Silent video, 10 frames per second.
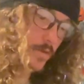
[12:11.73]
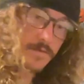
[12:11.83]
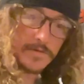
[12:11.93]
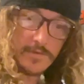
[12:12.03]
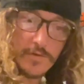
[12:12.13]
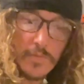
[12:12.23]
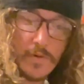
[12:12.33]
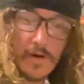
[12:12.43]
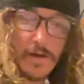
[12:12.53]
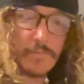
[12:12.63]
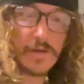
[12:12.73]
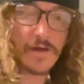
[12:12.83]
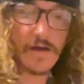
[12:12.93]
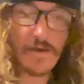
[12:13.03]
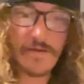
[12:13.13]
to do, but I'm gonna
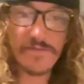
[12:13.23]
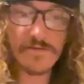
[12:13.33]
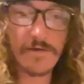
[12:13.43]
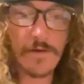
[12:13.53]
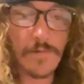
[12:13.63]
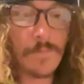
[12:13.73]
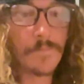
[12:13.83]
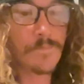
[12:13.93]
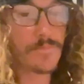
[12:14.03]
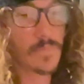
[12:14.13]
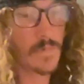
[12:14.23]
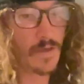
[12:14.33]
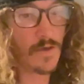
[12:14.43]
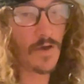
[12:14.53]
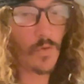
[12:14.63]
ask
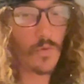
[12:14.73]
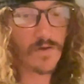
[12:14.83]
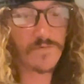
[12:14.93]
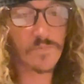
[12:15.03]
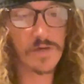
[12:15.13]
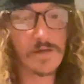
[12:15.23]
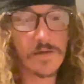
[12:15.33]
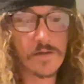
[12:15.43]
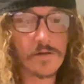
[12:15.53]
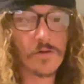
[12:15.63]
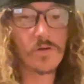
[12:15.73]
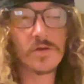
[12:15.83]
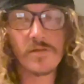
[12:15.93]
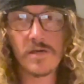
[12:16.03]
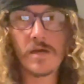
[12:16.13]
what is being
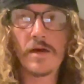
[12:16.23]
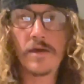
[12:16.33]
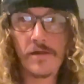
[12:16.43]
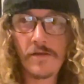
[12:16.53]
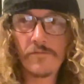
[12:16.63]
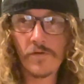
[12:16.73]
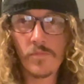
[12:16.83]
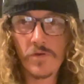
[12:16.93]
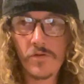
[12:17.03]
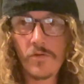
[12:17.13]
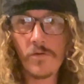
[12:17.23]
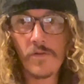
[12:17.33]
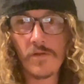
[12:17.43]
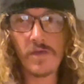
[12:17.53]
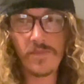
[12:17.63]
currently hidden from you
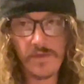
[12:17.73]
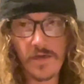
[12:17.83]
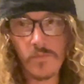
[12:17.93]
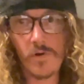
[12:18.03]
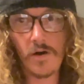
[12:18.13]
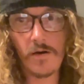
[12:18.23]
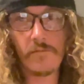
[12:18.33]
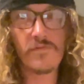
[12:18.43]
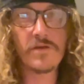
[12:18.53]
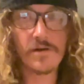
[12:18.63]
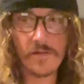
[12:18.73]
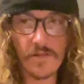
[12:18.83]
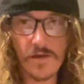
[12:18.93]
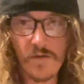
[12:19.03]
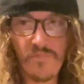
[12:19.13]
in theme of the
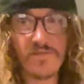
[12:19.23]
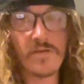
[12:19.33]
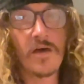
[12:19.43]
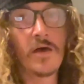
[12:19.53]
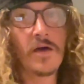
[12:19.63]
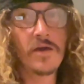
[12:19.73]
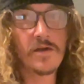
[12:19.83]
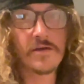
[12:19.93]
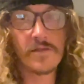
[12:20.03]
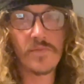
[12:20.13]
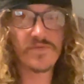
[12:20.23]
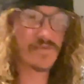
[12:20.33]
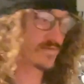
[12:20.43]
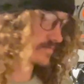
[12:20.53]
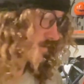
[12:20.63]
eclipse.
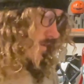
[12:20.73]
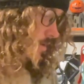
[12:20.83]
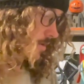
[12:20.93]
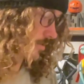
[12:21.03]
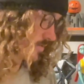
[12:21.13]
Eclipses are all